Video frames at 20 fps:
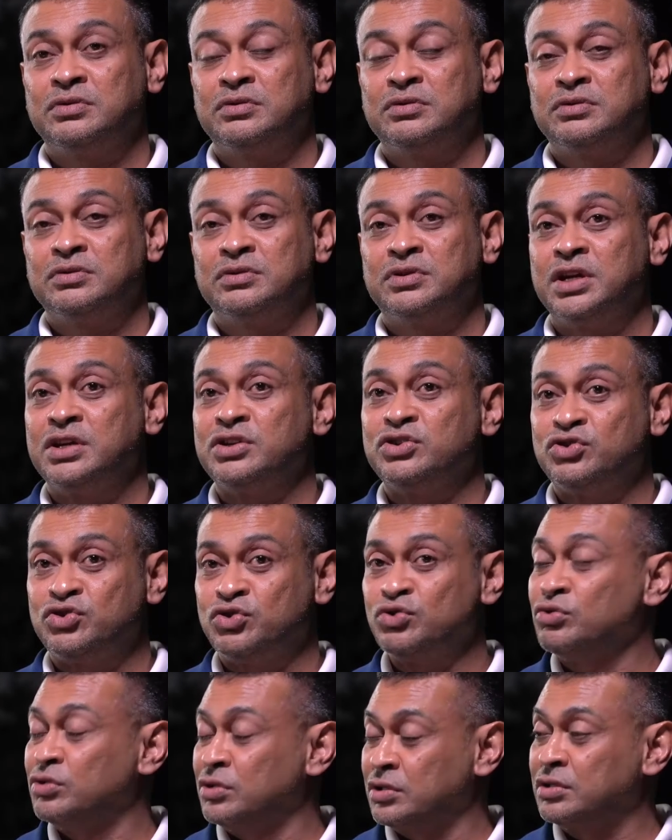They
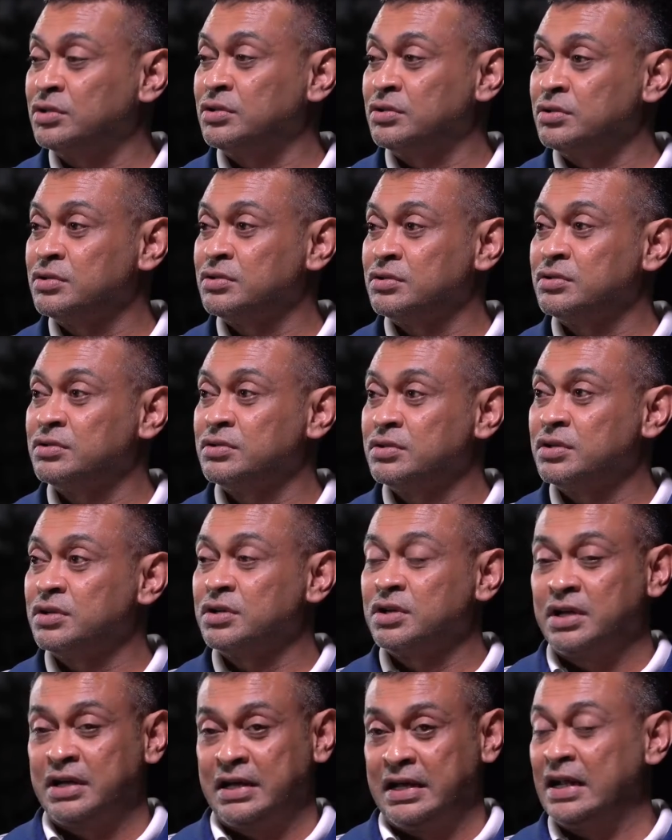should
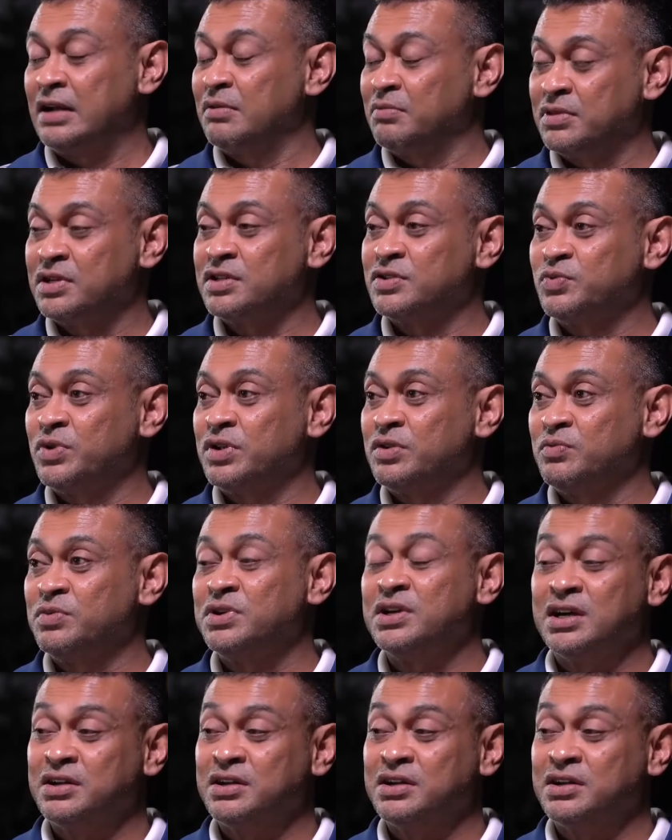help us when we are